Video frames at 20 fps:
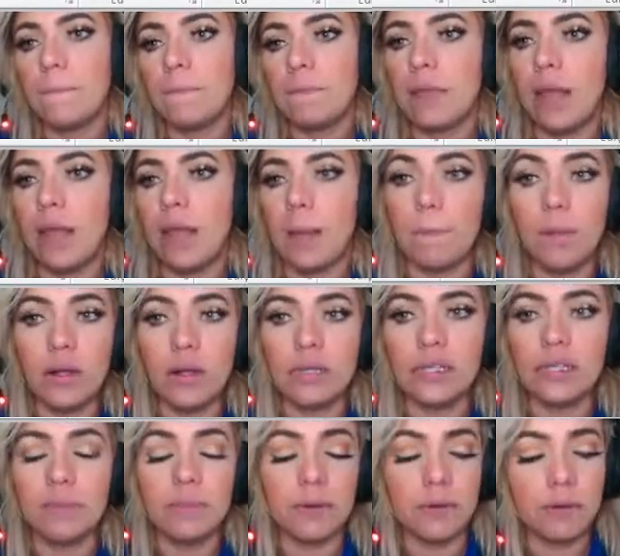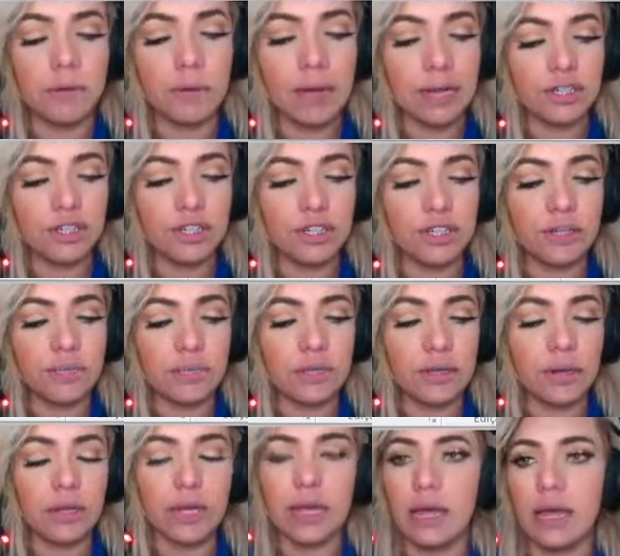a possible question,
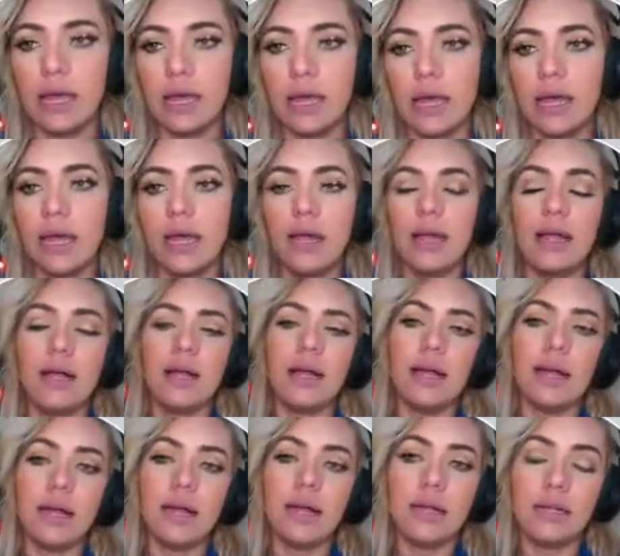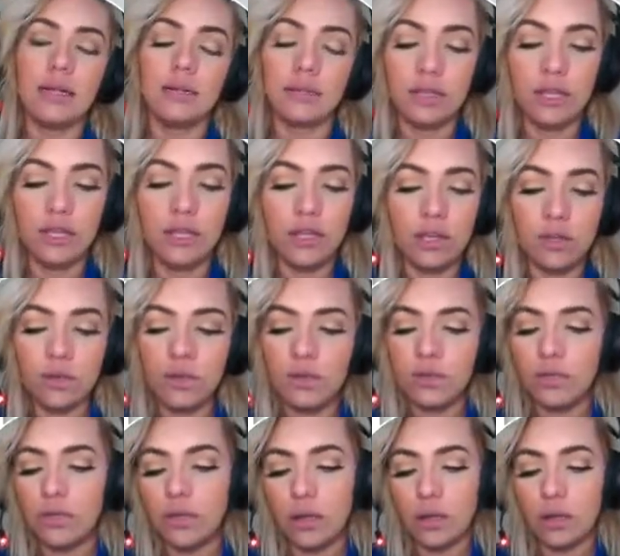okay? The
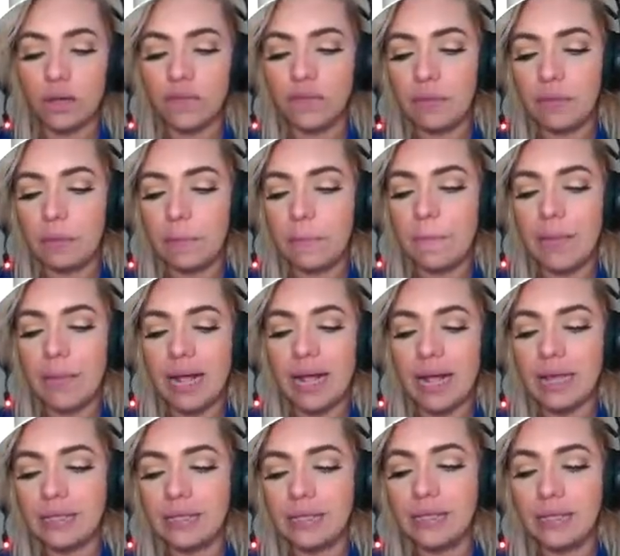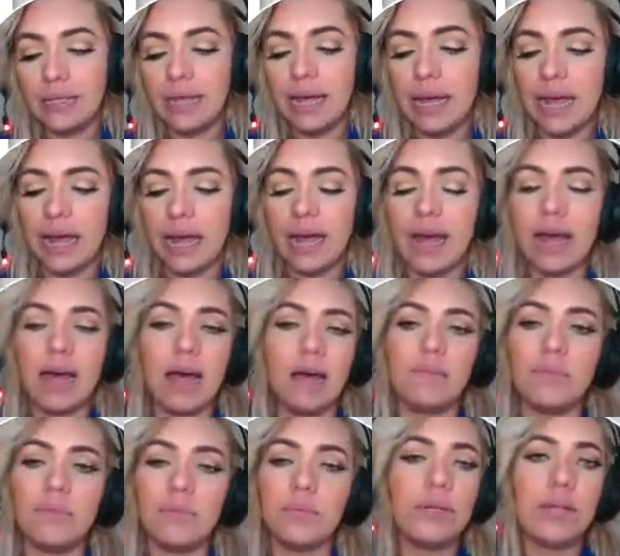use of must
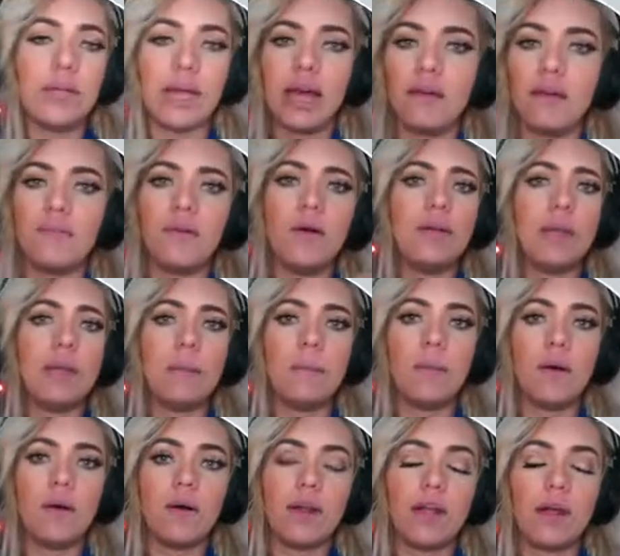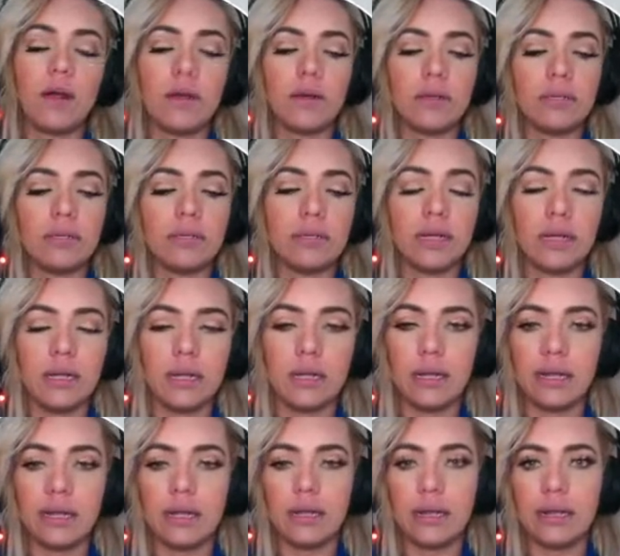have, would have, all the modals
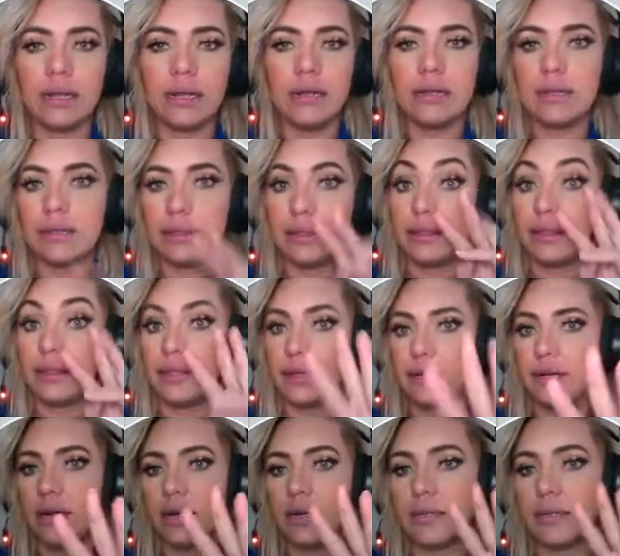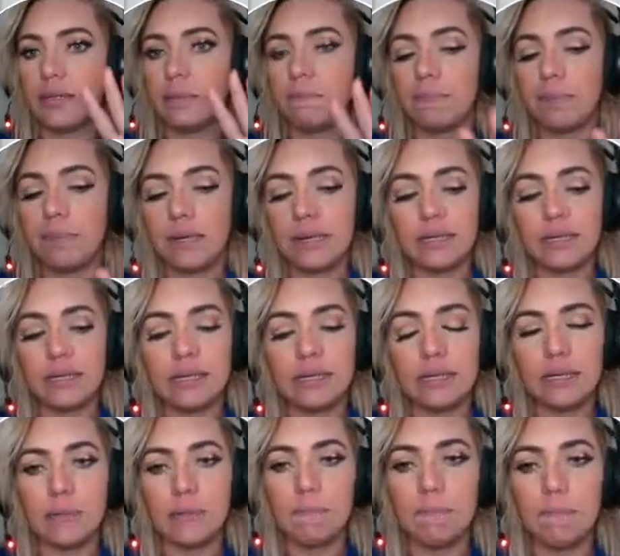in the third
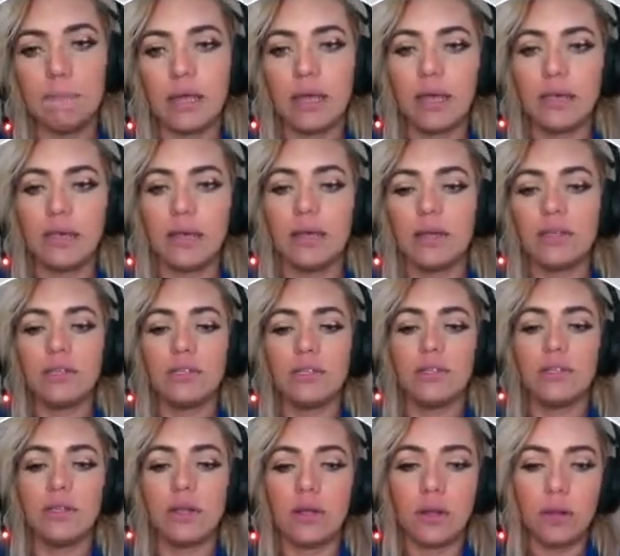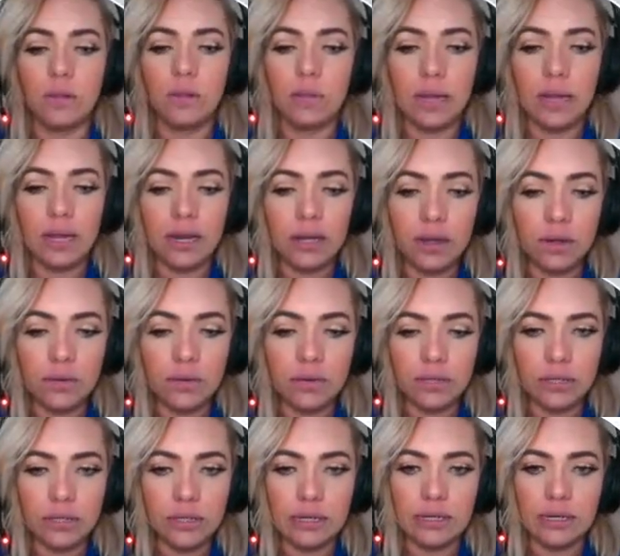person. So when you go
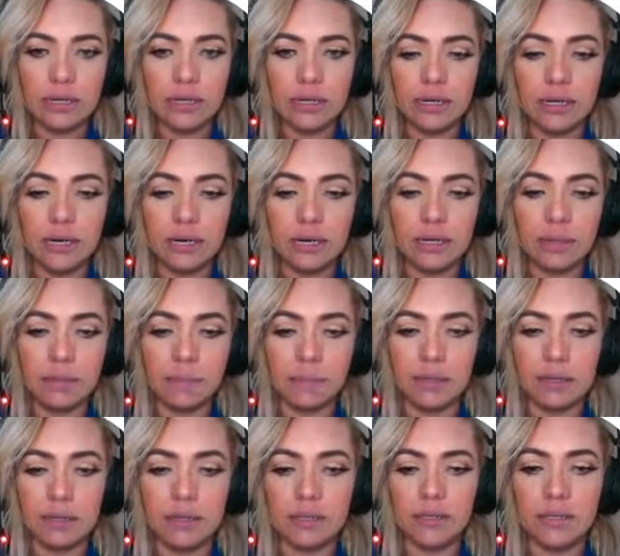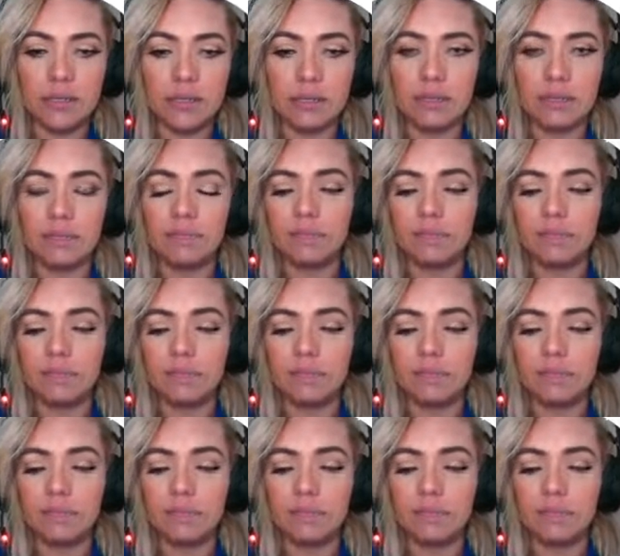to the third person,